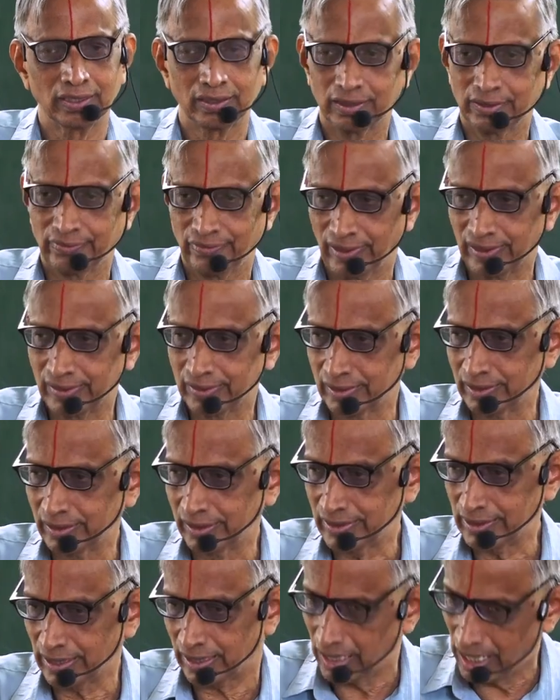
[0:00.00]
the function
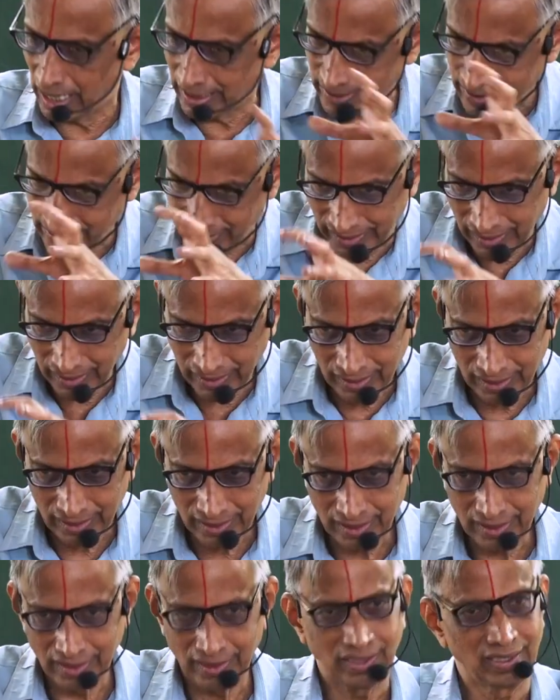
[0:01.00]
is a constant in
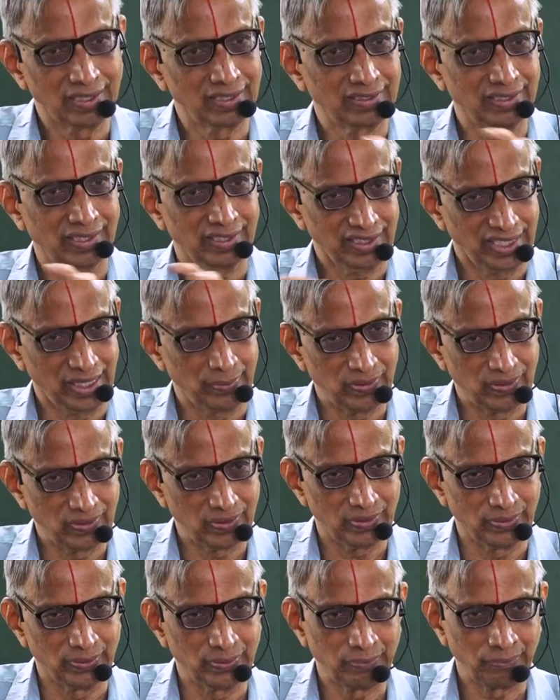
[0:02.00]
that
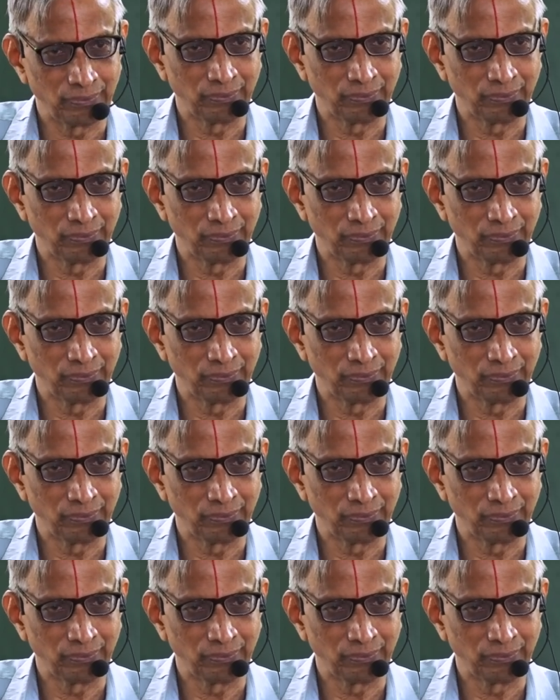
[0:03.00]
neighborhood.